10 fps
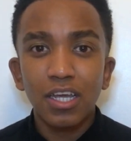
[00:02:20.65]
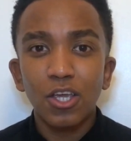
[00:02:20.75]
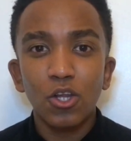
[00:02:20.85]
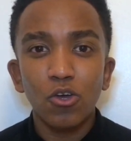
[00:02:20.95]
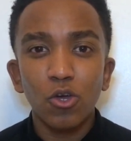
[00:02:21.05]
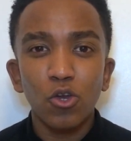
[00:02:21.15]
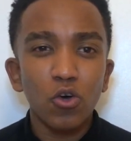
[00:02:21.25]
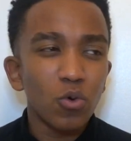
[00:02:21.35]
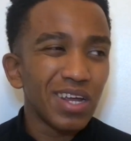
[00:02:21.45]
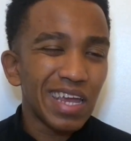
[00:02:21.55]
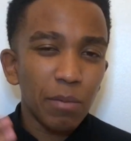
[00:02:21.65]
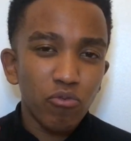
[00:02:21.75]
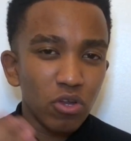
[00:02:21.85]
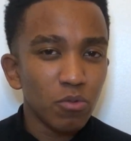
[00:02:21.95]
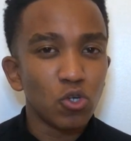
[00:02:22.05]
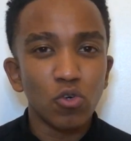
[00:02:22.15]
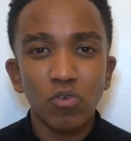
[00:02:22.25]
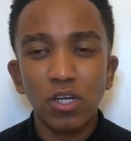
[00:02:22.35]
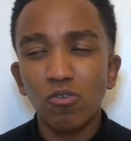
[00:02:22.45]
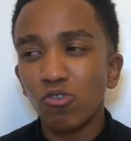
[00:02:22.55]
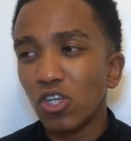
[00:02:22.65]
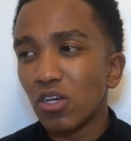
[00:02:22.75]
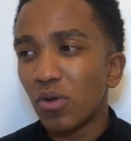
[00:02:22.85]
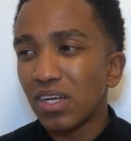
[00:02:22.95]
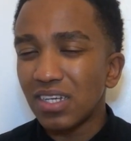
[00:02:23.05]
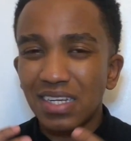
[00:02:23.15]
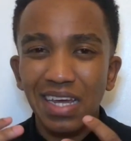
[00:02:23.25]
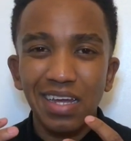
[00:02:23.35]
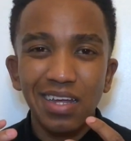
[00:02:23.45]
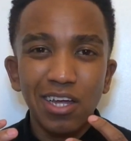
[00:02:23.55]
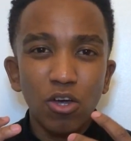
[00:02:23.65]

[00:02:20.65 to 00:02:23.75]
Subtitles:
You know, you don't want to get premature wrinkles, you don't want to just get